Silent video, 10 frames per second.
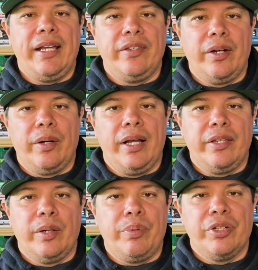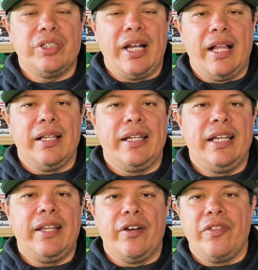in their personality
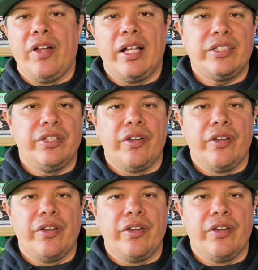and their thoughts